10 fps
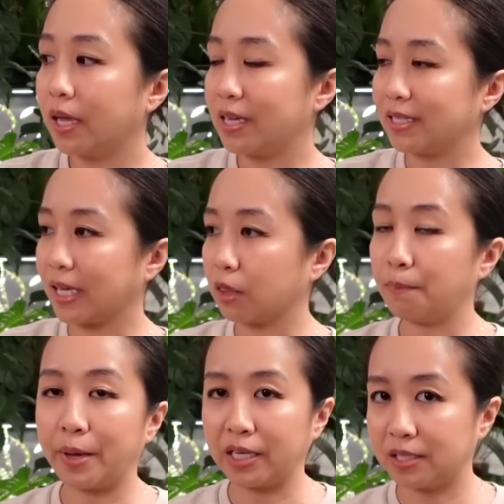is like the
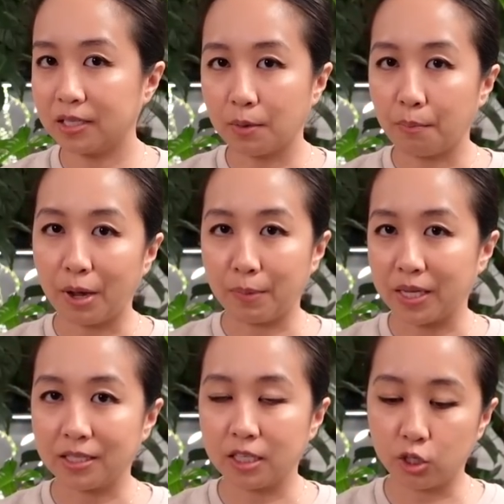best my
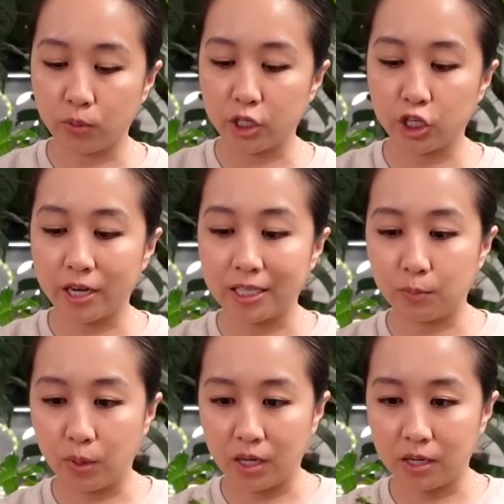pest situation has
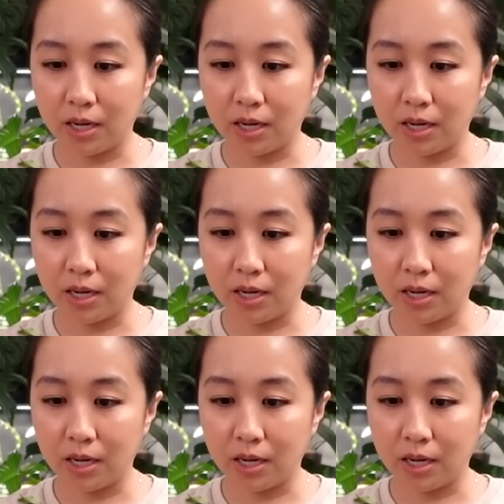been